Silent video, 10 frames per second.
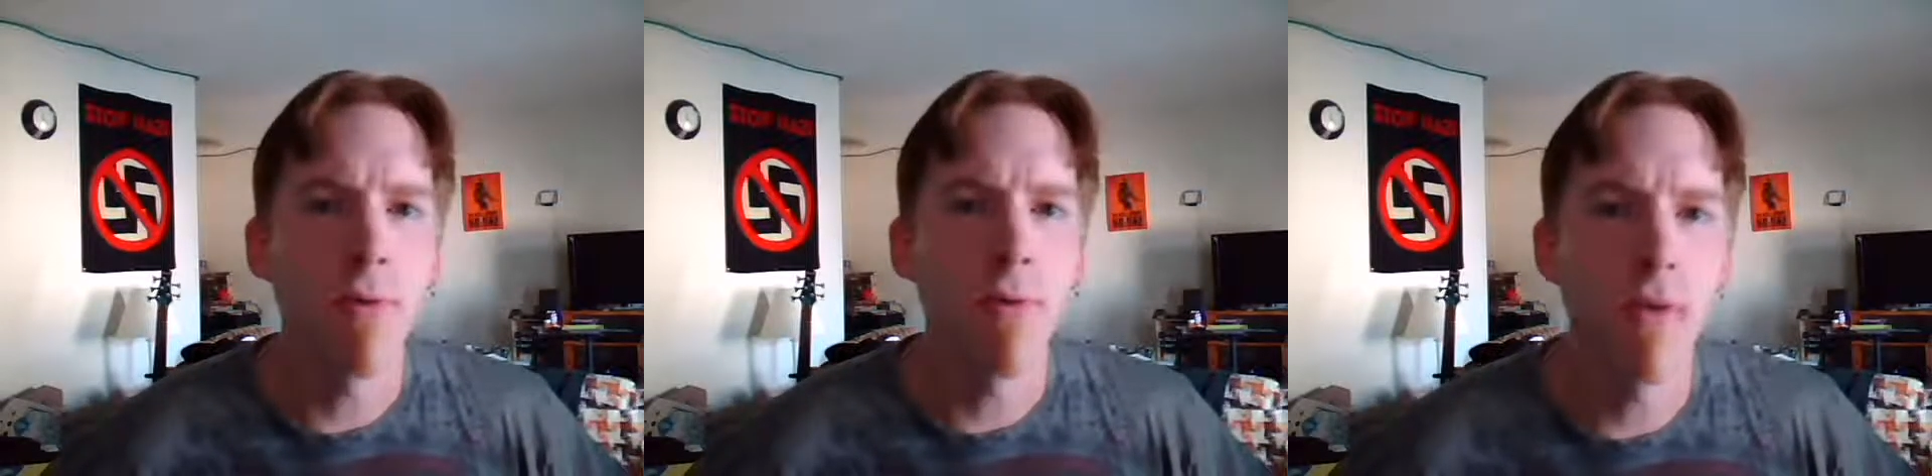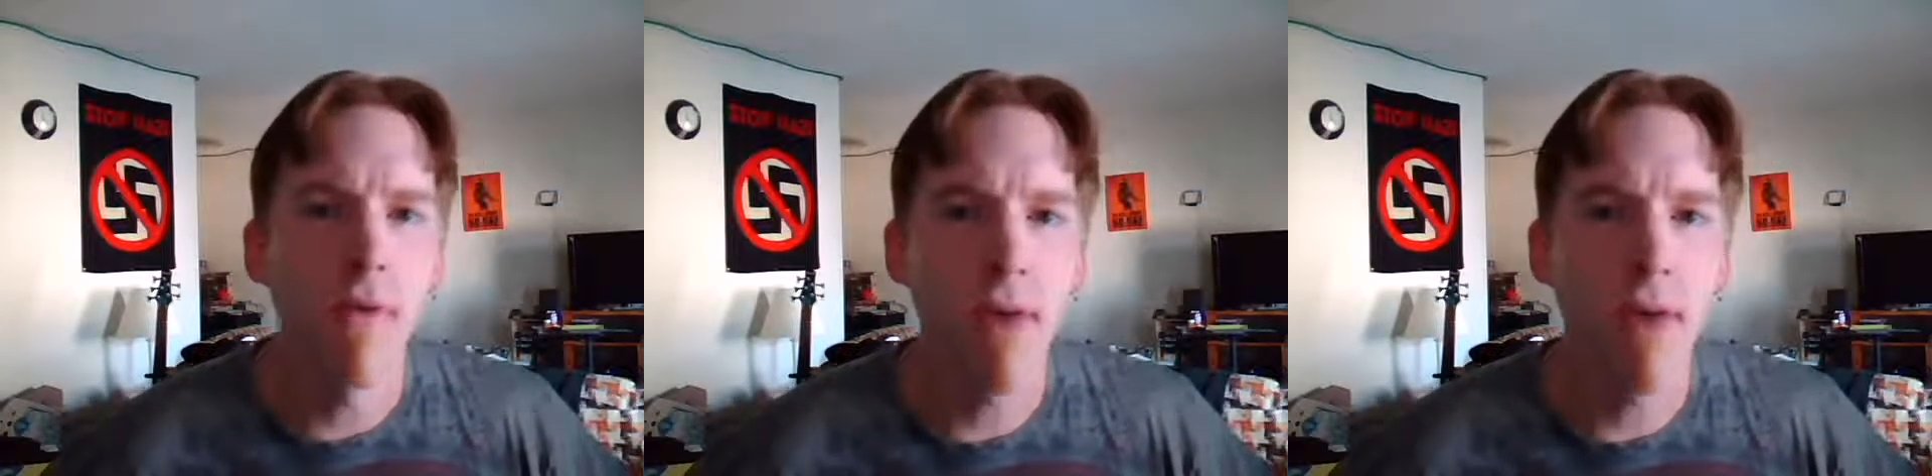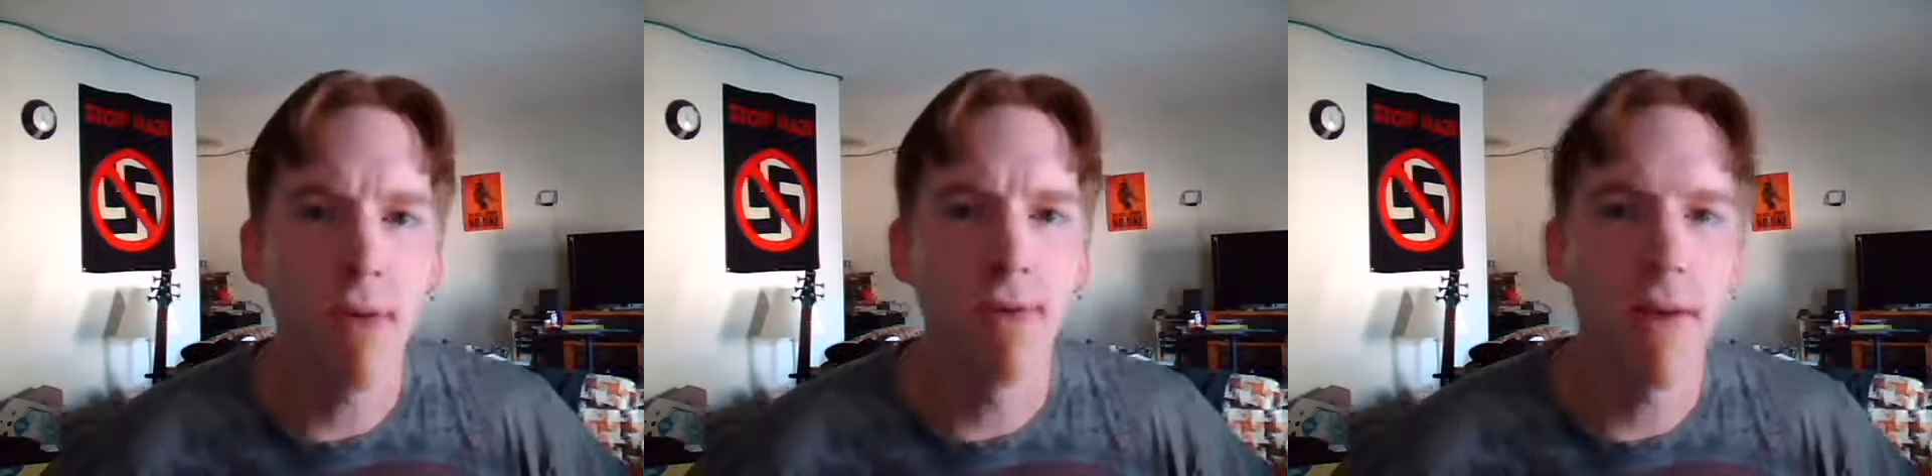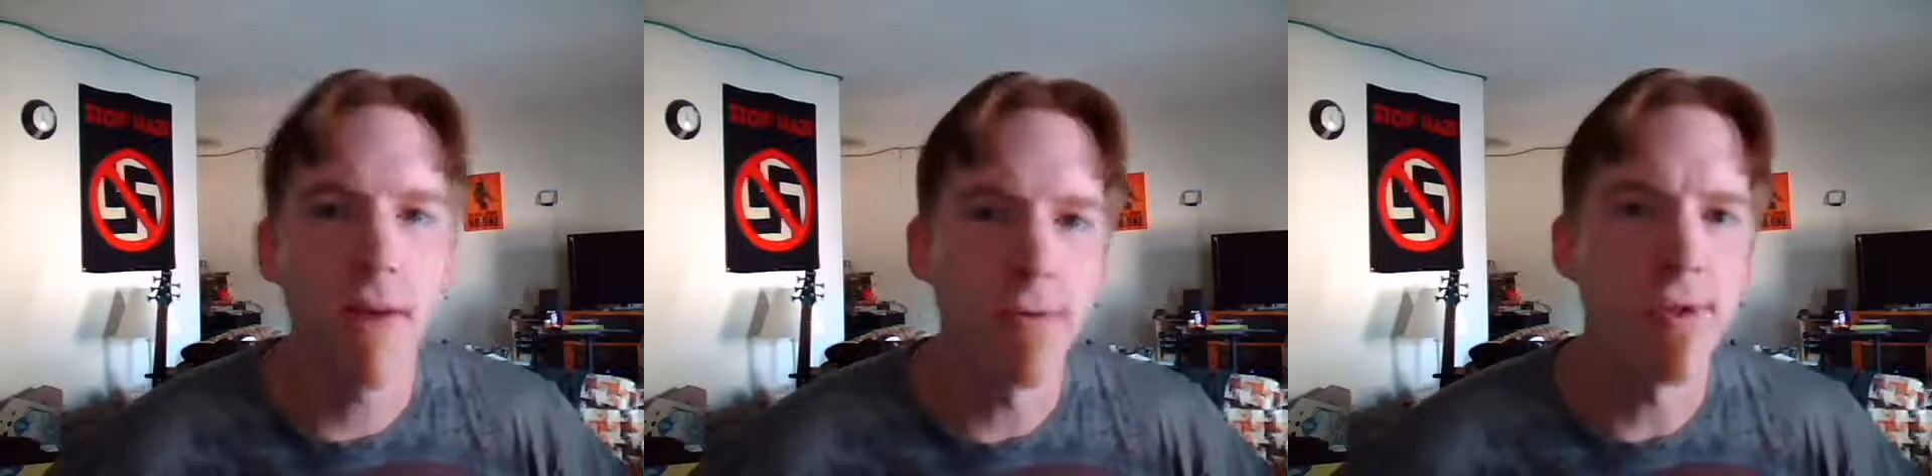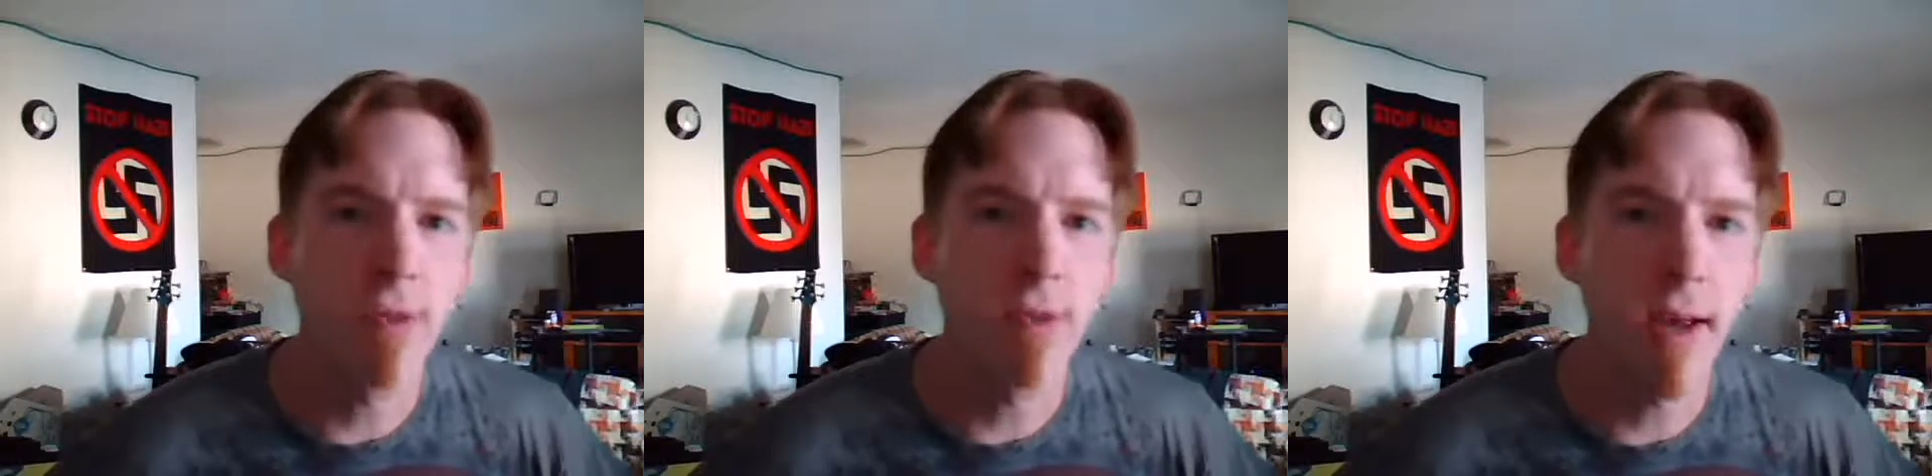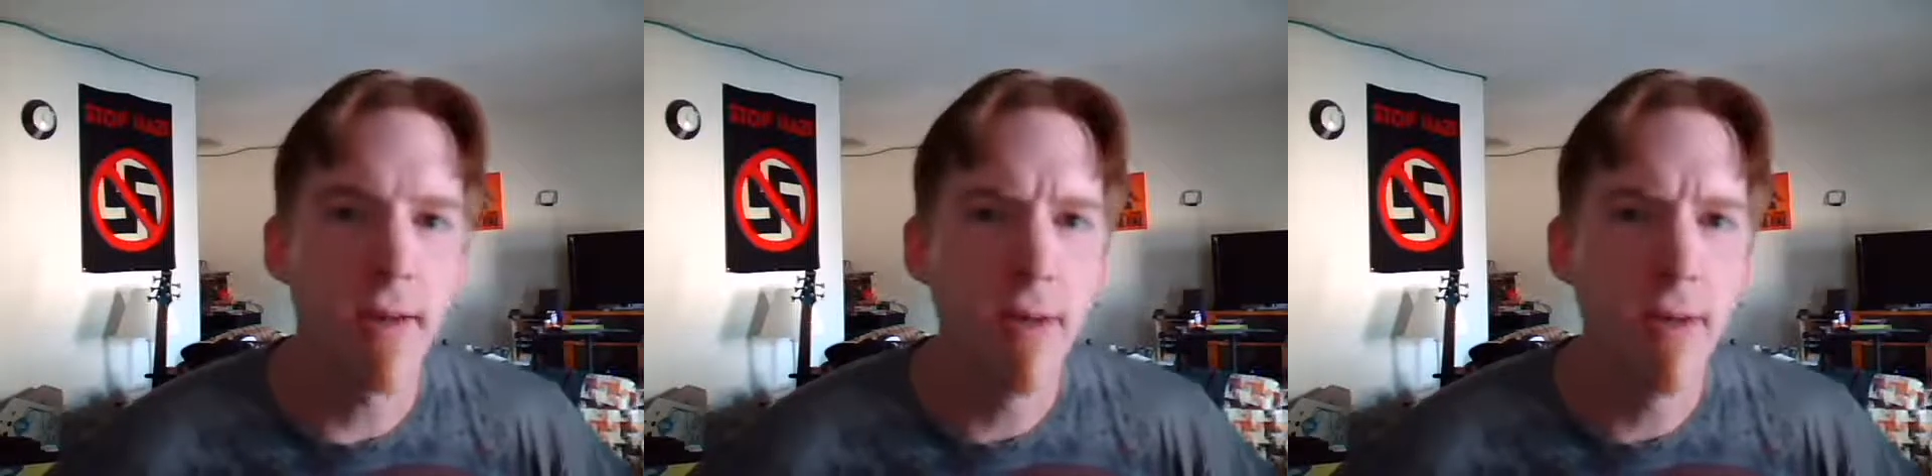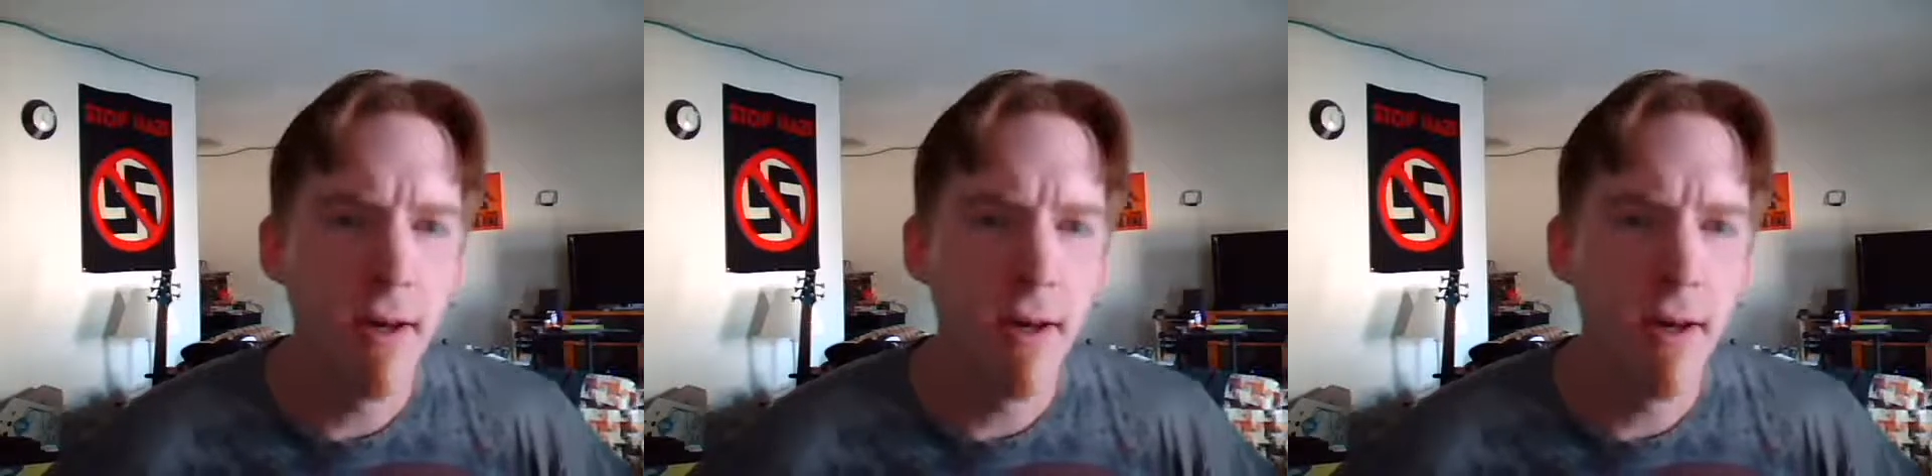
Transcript: with the things that was said